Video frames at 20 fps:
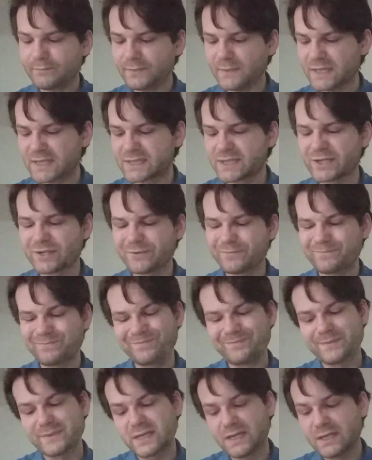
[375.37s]
So
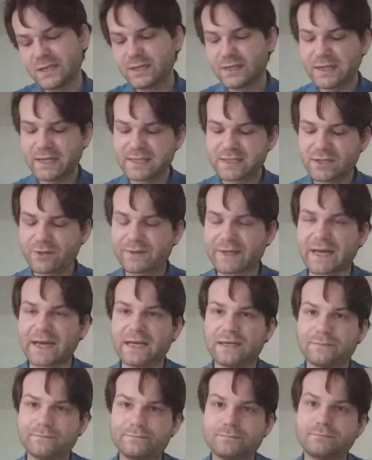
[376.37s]
it's
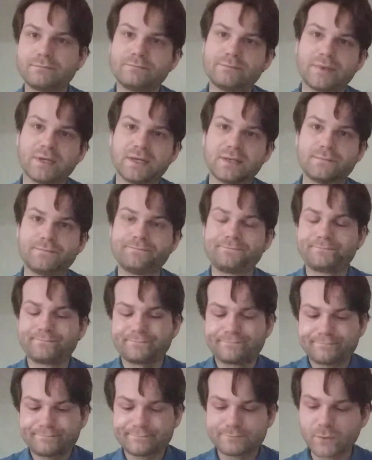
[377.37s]
okay, but
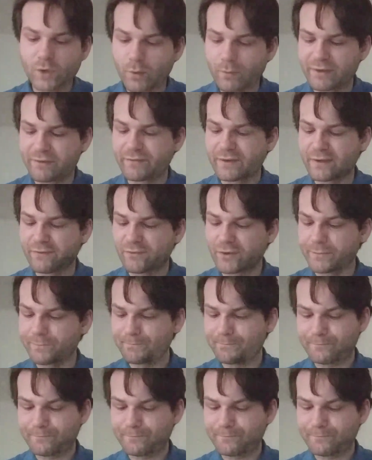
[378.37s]
not my favourite.